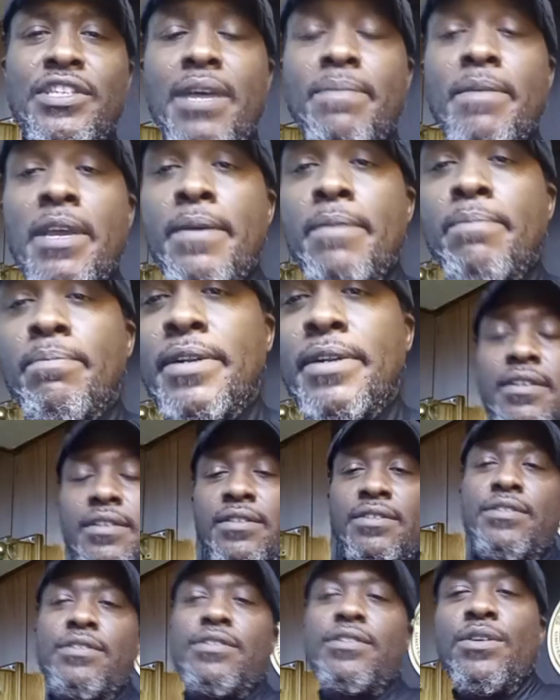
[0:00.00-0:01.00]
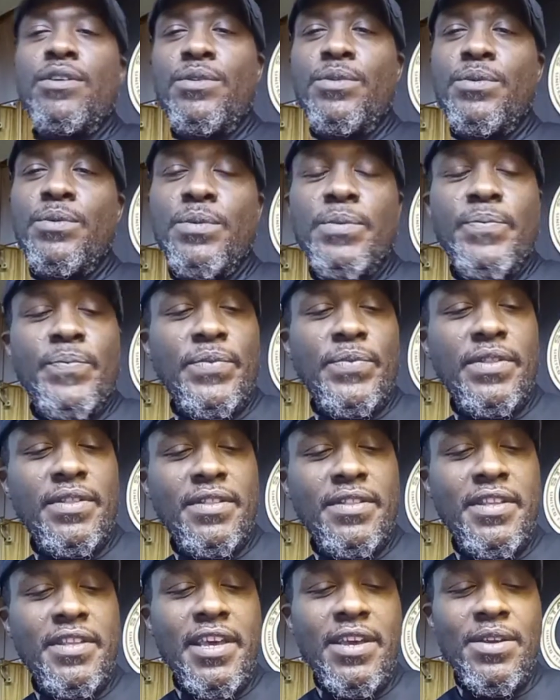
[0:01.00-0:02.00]
job. So
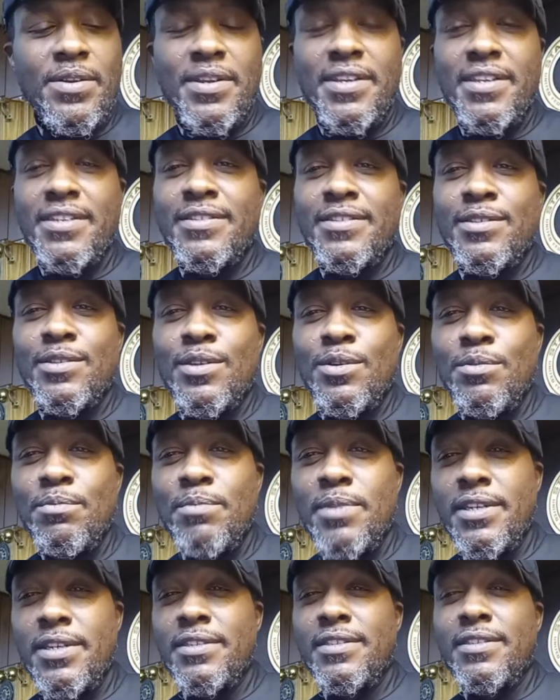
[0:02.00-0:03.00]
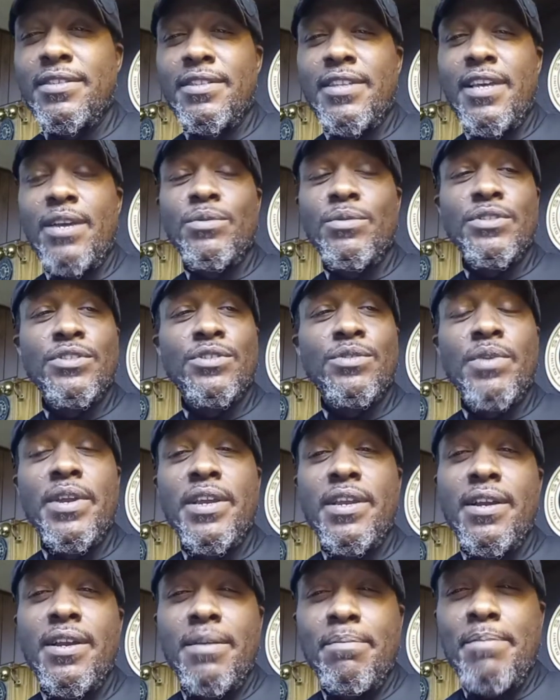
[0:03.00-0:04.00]
there is so much that was
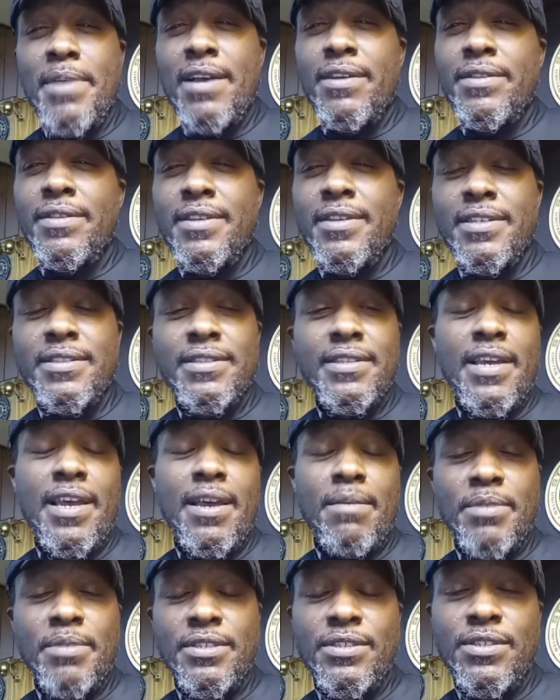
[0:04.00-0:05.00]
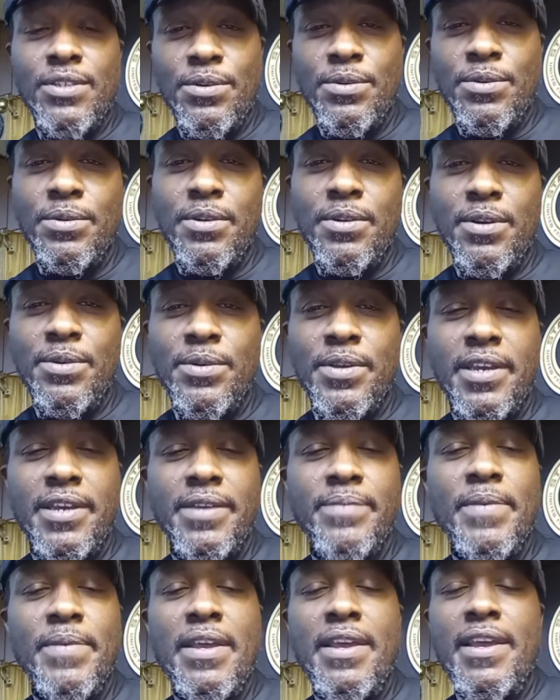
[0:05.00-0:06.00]
great about this episode,
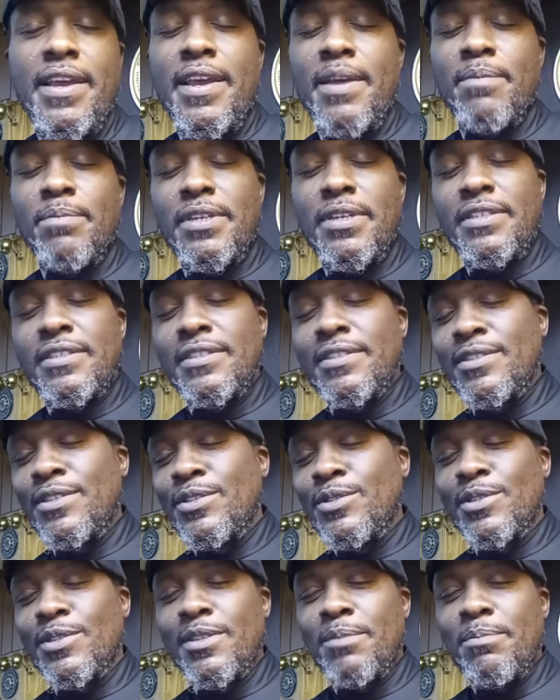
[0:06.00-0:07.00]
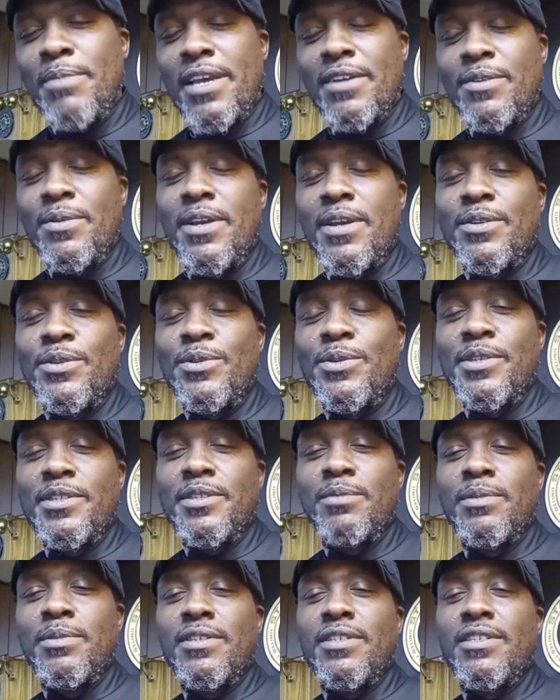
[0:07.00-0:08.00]
okay? And please excuse the background
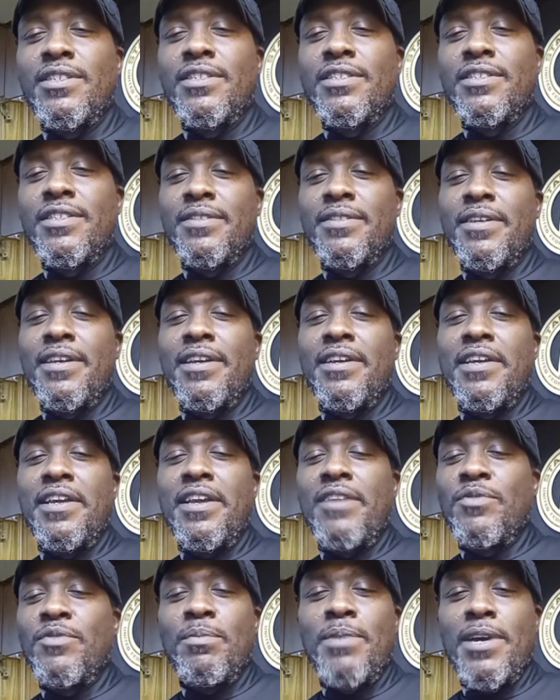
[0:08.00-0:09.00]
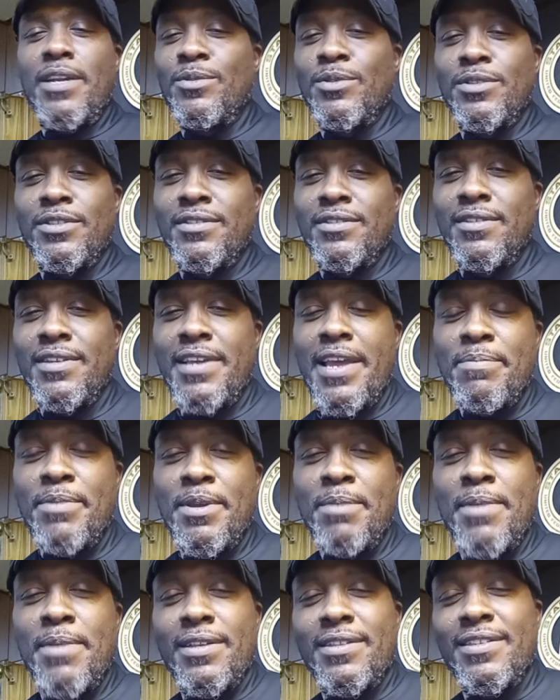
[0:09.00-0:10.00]
noise because everybody was
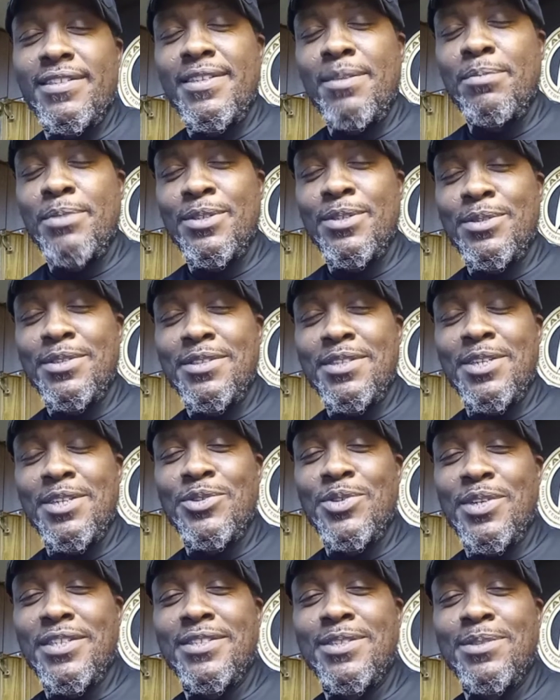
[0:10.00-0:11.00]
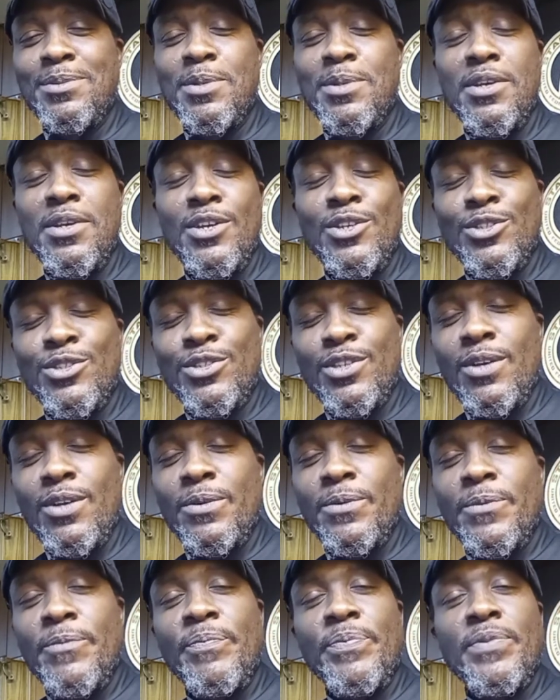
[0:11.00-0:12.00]
happy about this episode of Star Trek 2.
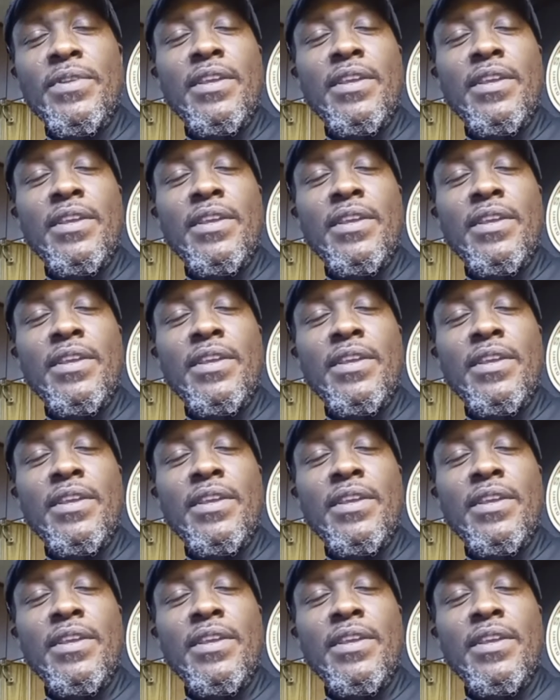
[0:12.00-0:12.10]
So,